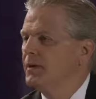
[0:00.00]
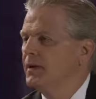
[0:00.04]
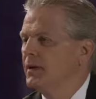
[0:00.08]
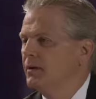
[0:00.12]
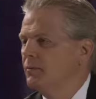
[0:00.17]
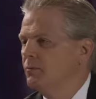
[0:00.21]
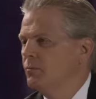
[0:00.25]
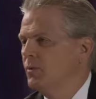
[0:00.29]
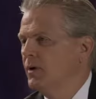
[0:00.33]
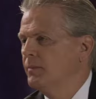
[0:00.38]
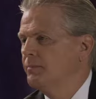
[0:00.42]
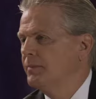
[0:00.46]
it
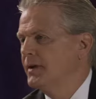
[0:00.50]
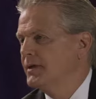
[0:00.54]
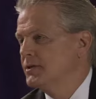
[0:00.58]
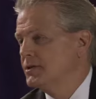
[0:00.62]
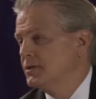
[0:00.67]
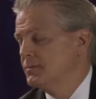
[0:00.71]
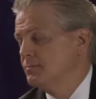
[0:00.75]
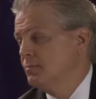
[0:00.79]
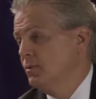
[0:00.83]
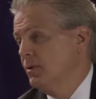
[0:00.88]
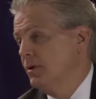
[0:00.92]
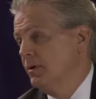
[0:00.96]
at 1
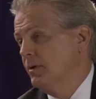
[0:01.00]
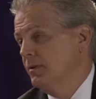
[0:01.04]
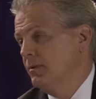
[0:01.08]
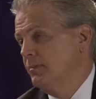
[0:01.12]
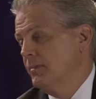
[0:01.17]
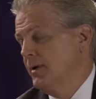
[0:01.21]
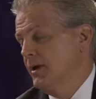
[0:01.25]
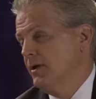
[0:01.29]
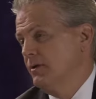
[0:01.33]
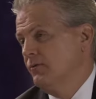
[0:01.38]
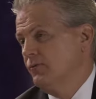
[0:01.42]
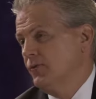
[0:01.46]
basis point of the
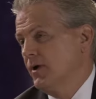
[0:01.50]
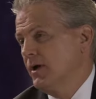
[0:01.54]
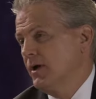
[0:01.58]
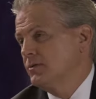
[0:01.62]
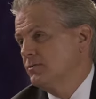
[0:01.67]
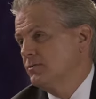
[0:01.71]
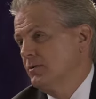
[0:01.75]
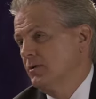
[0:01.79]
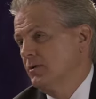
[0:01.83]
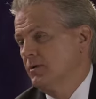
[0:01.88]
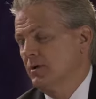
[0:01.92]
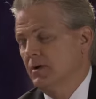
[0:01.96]

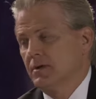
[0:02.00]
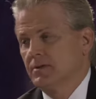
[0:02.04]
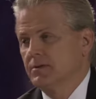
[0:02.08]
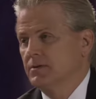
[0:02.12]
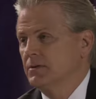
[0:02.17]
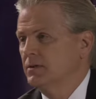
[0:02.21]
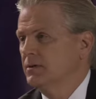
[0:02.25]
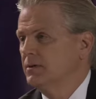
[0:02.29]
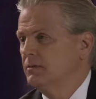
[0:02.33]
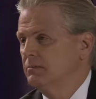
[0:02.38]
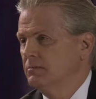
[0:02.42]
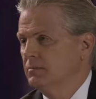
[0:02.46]
manufacturing cost,
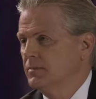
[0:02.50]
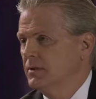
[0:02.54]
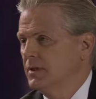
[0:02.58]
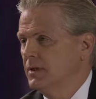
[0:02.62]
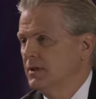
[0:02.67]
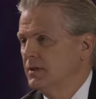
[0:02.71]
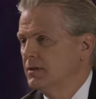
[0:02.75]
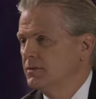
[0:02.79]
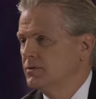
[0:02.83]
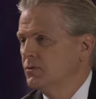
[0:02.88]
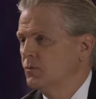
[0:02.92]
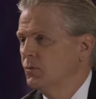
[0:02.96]
and
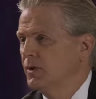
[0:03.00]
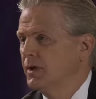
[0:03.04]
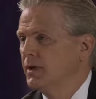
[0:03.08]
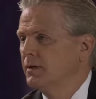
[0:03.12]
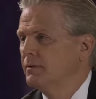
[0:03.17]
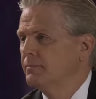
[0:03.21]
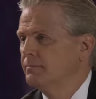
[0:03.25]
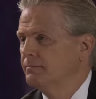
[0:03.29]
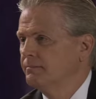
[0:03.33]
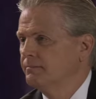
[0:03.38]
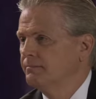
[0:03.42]
then it's a win.